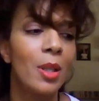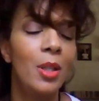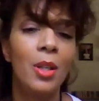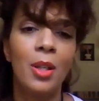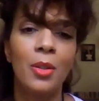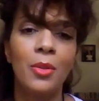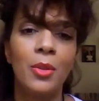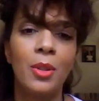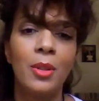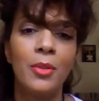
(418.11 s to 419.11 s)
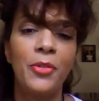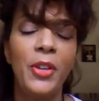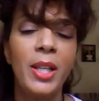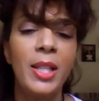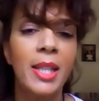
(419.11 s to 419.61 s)
you know,
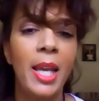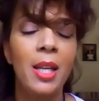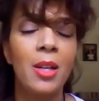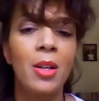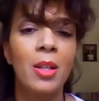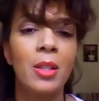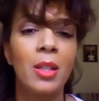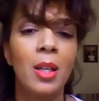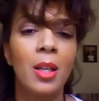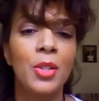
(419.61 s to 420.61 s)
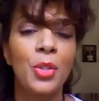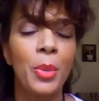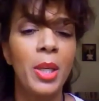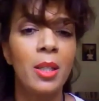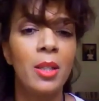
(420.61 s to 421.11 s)
fixated on uh,
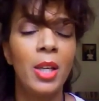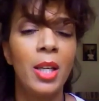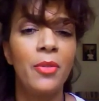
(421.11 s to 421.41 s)
Serena and, and,